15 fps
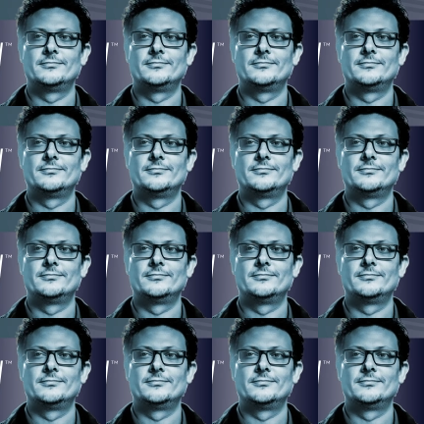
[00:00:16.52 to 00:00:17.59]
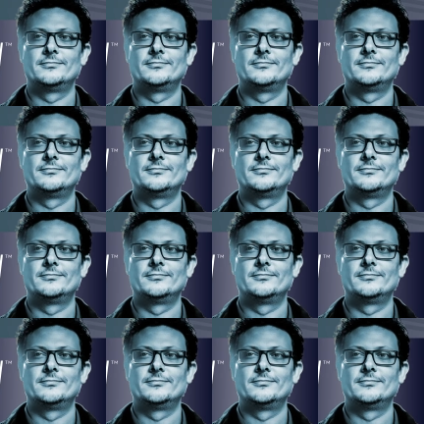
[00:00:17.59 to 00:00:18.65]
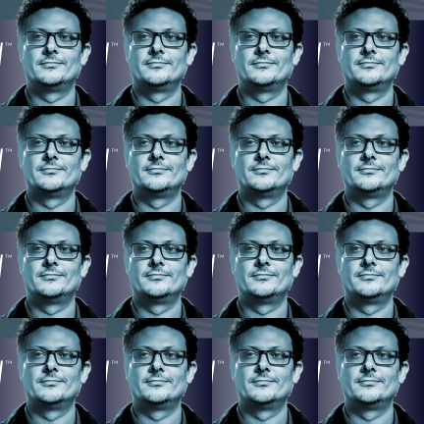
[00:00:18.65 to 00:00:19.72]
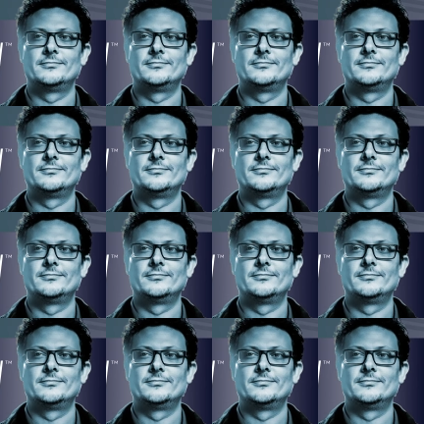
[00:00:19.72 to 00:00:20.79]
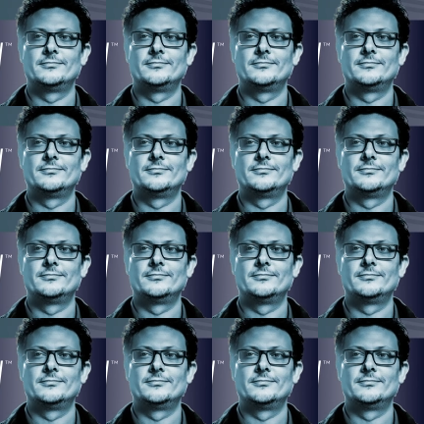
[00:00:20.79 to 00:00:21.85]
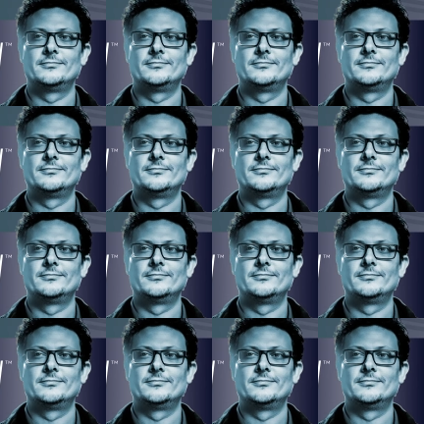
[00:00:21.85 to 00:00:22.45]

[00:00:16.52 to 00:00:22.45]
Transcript: (no lip movement)